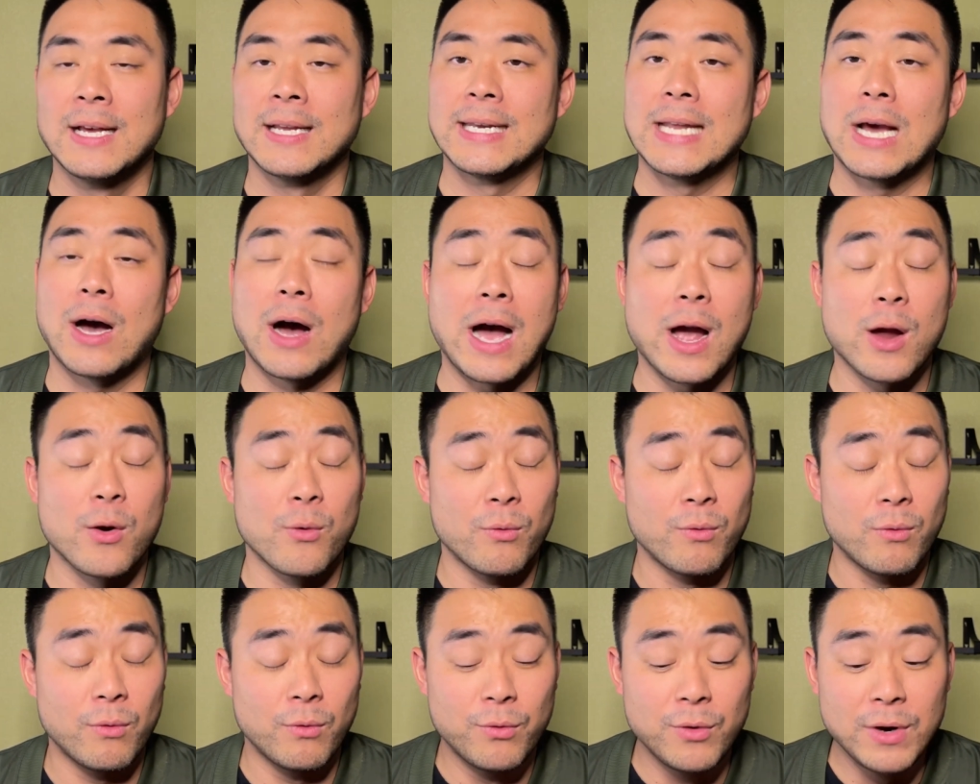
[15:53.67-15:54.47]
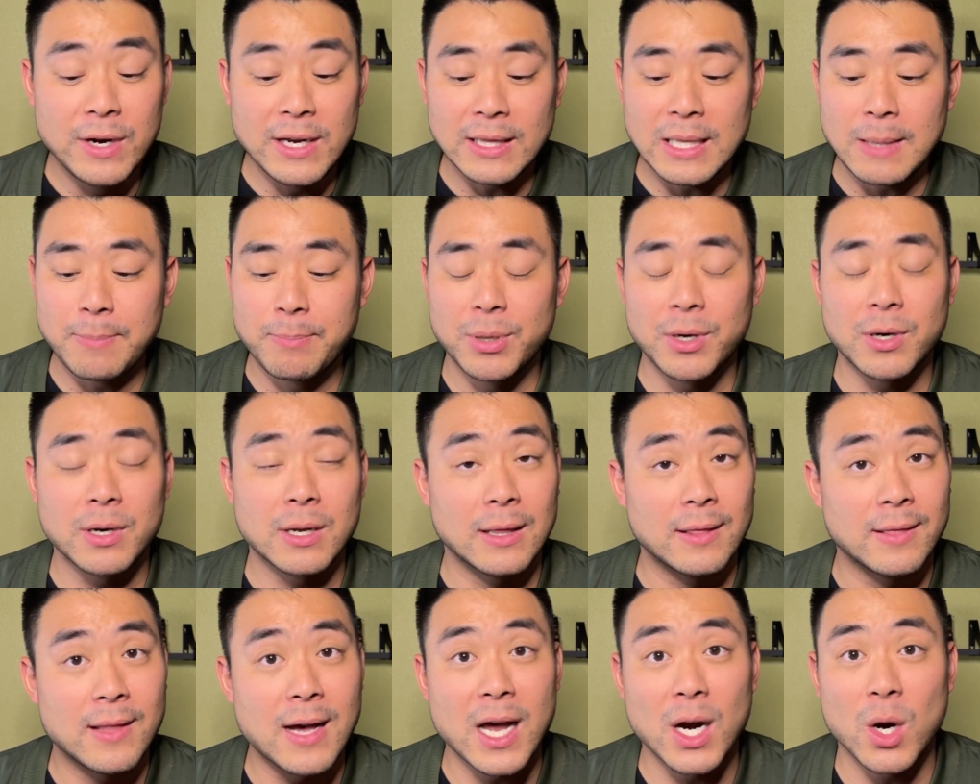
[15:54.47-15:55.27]
Now, I really put a
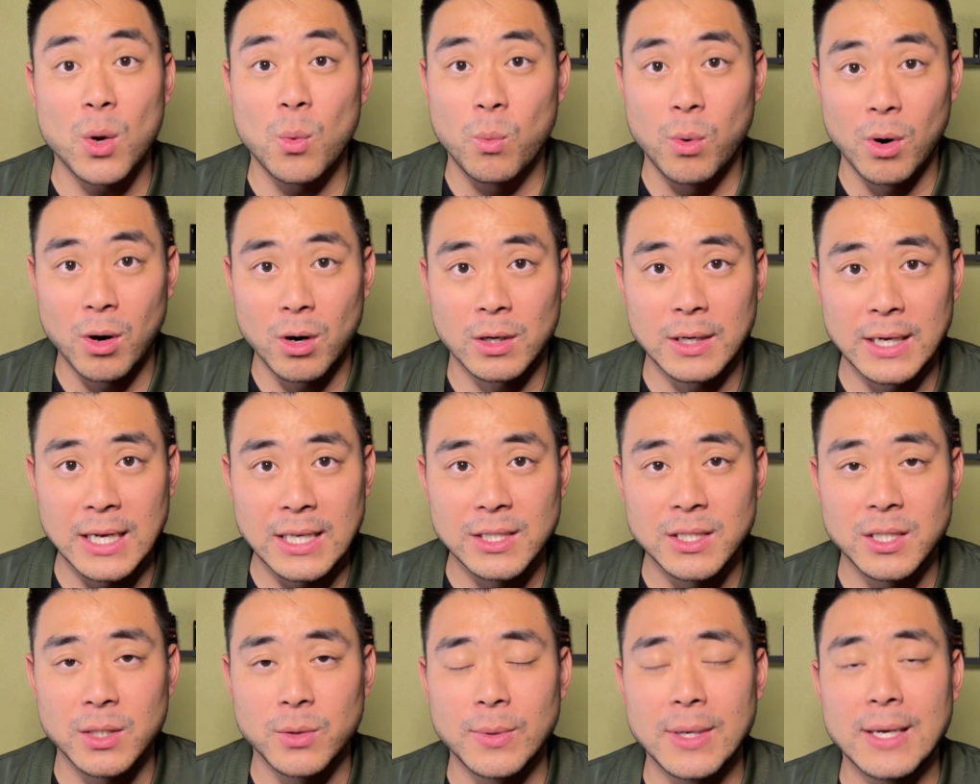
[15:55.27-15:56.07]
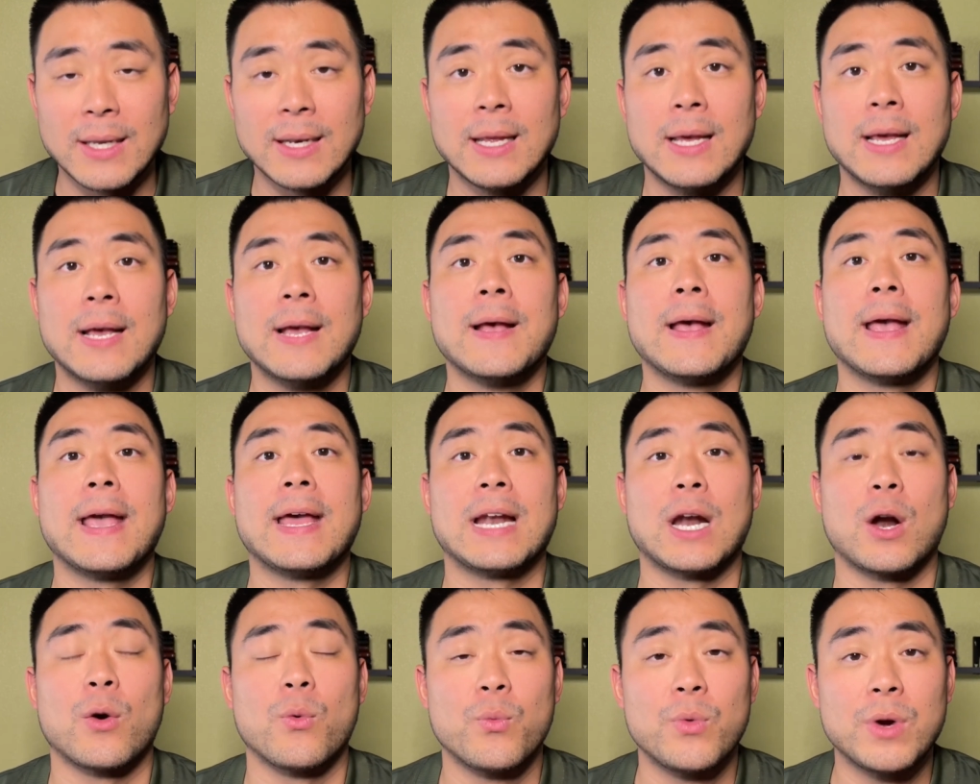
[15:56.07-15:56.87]
lot of work into it,
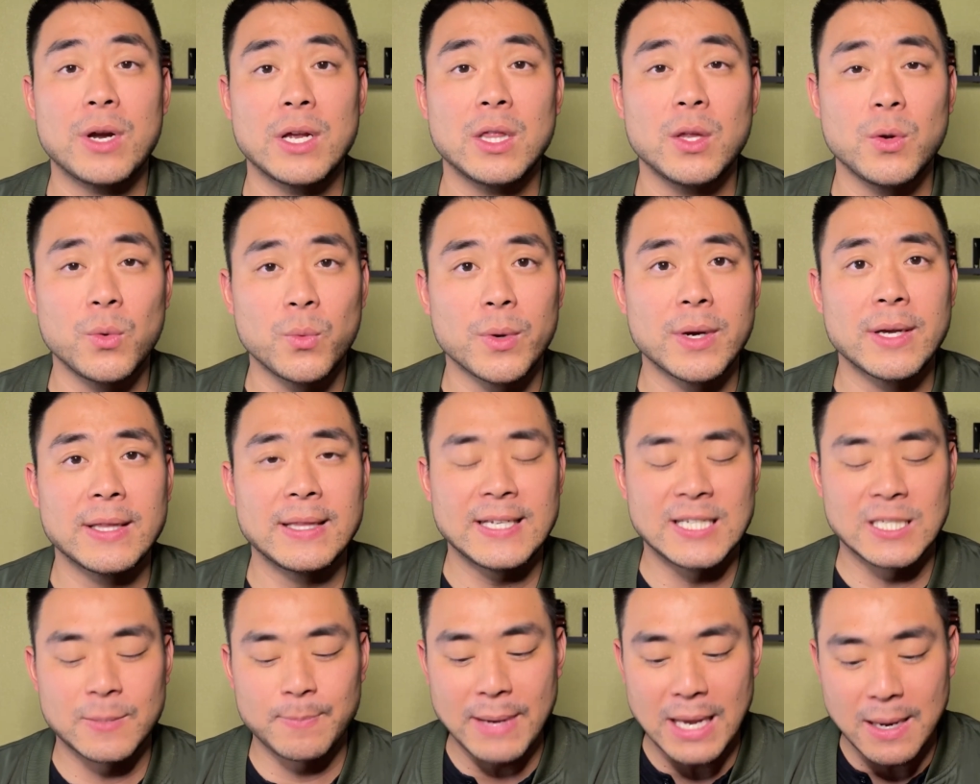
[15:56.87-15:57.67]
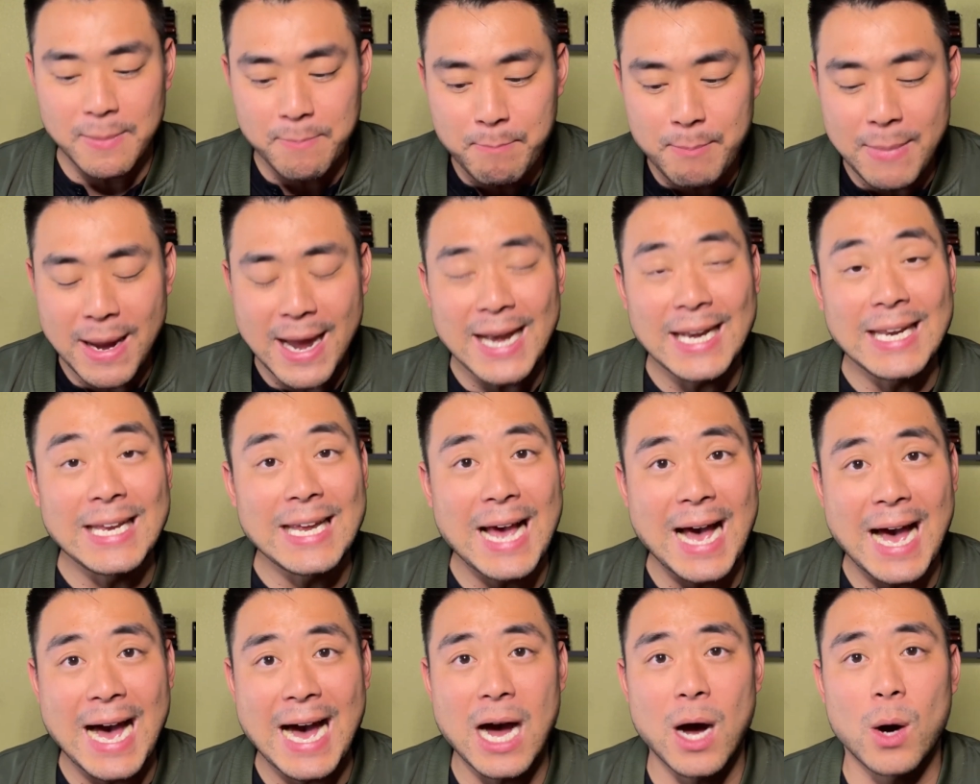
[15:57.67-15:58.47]
and I really spent
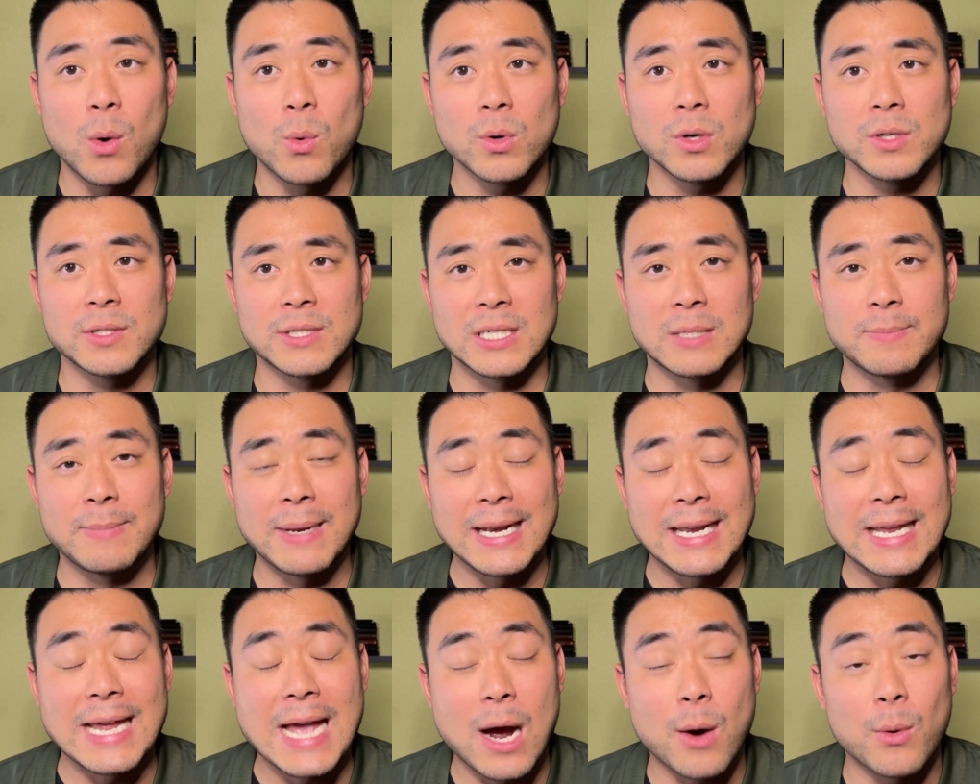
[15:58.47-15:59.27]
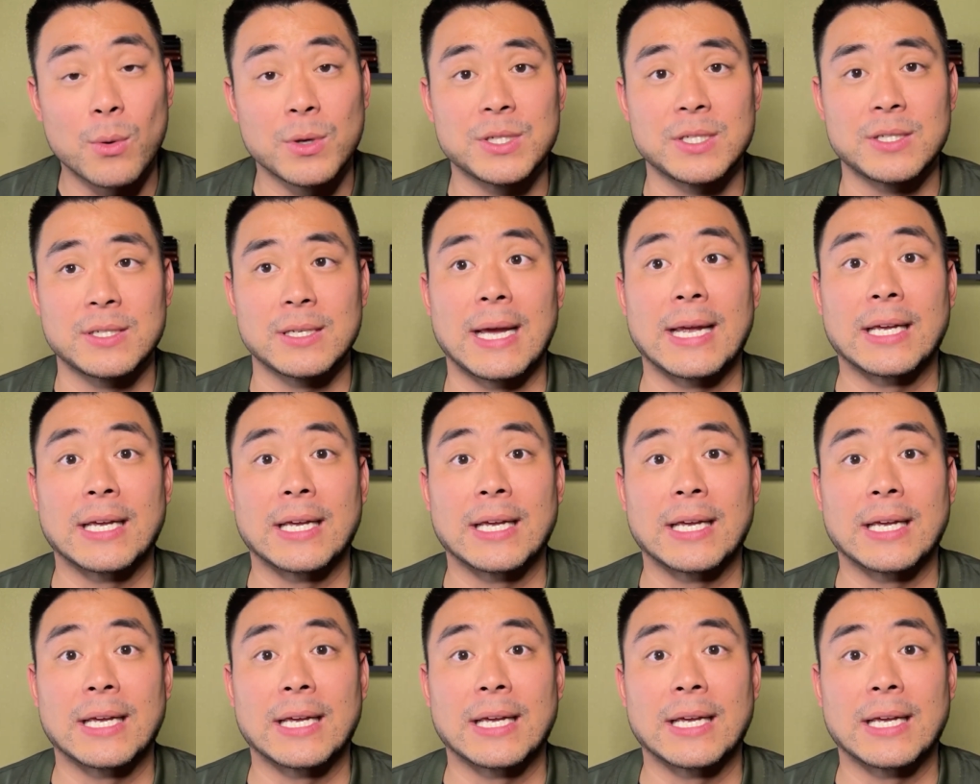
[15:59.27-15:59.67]
many hours as I